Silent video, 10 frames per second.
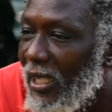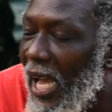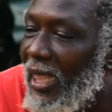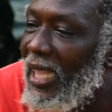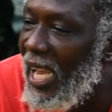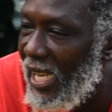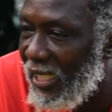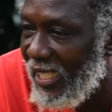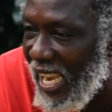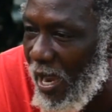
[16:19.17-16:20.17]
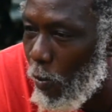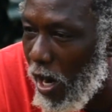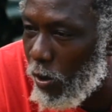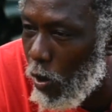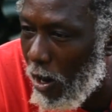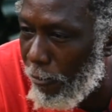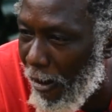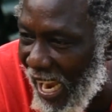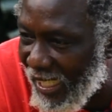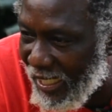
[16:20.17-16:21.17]
that they same one were
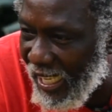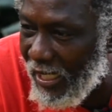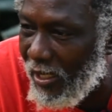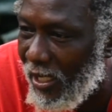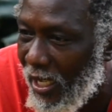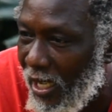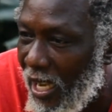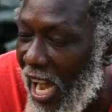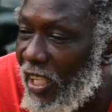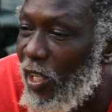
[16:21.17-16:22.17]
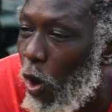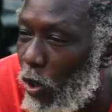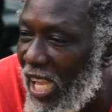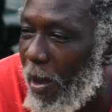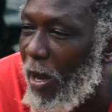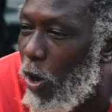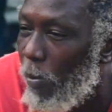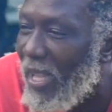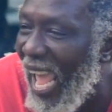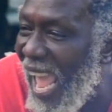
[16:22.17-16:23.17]
fighting and now they
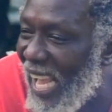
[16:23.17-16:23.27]
become the